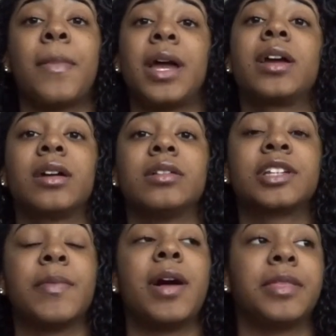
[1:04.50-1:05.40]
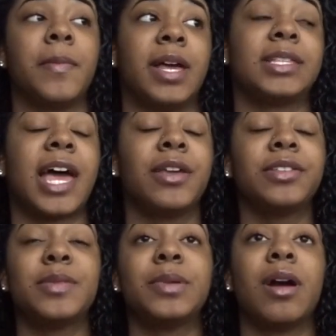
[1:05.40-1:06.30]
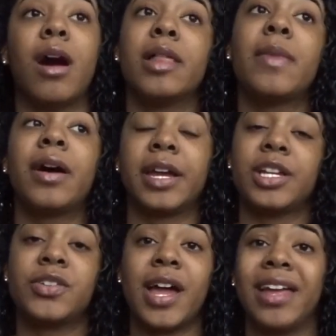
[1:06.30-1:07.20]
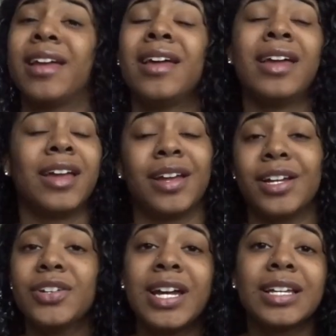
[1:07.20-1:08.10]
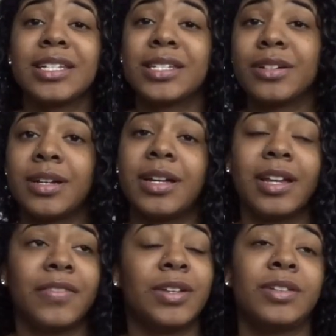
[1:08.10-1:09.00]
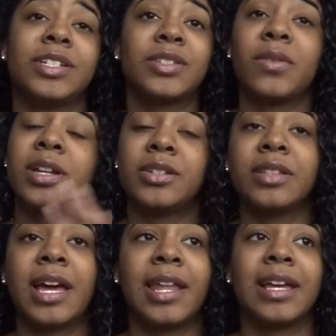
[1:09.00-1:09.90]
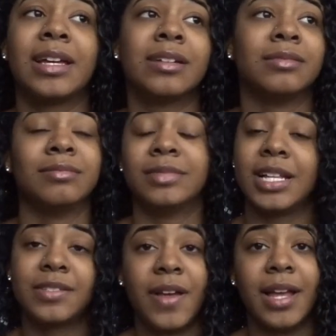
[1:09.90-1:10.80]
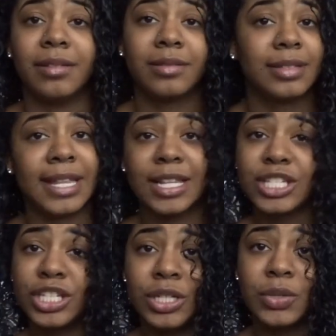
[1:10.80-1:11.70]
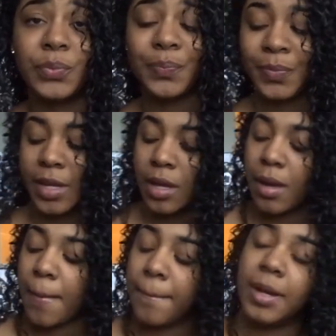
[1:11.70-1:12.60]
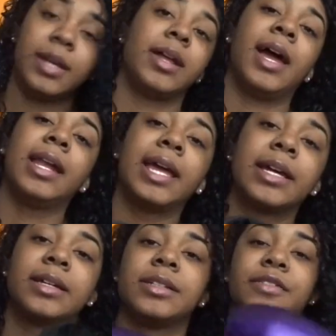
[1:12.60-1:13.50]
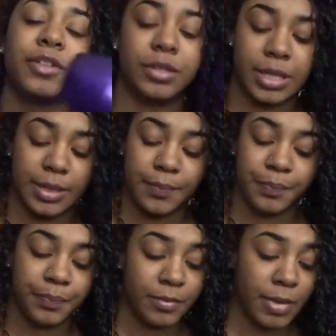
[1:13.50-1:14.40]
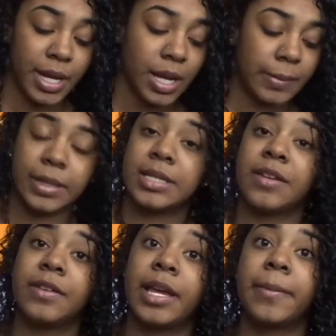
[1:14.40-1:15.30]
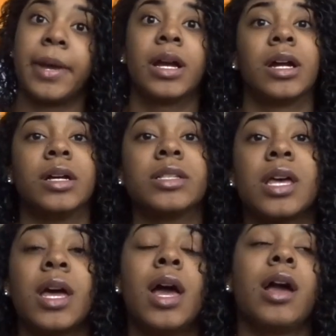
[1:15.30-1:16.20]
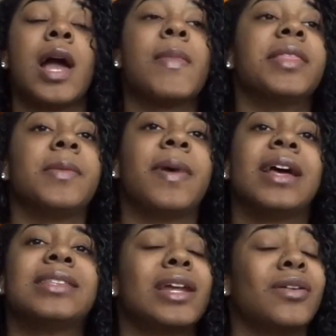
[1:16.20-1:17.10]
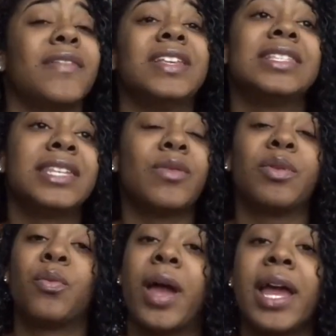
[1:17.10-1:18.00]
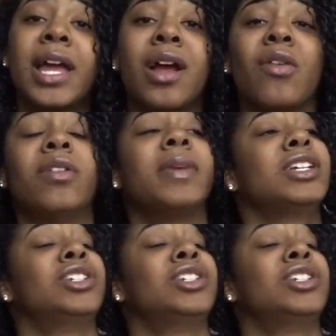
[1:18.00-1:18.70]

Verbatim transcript: my curls come out the best I used to be all about air drying air drying is still good if you just want to do that like that's fine that's you but I like diffusing my hair because I feel like my curls come out the best and I don't have to sit with wet hair over my